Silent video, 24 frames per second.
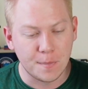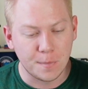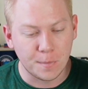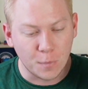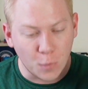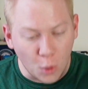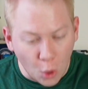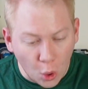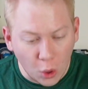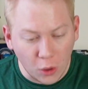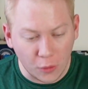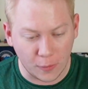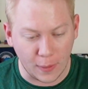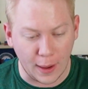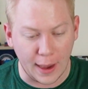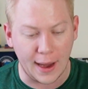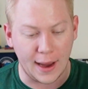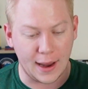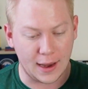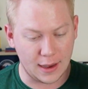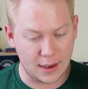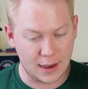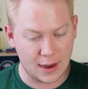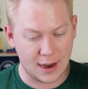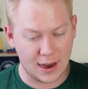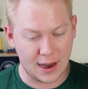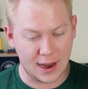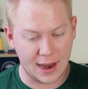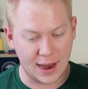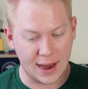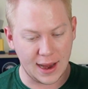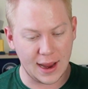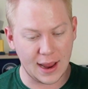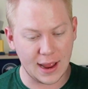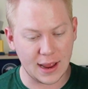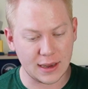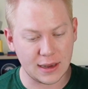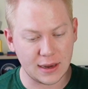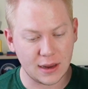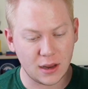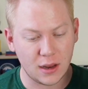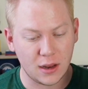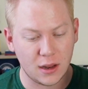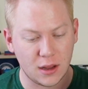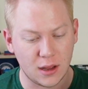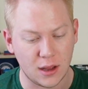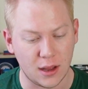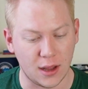Moran and
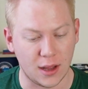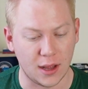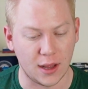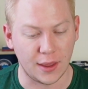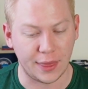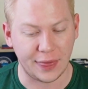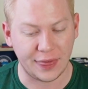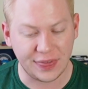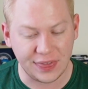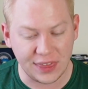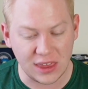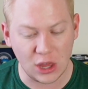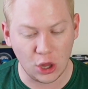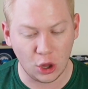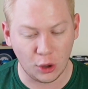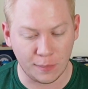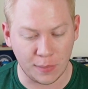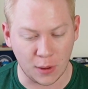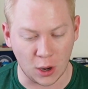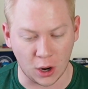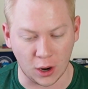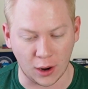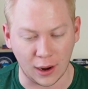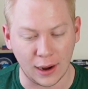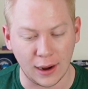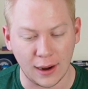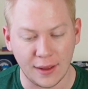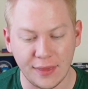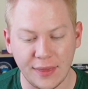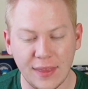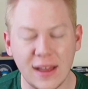uh, Thielbar.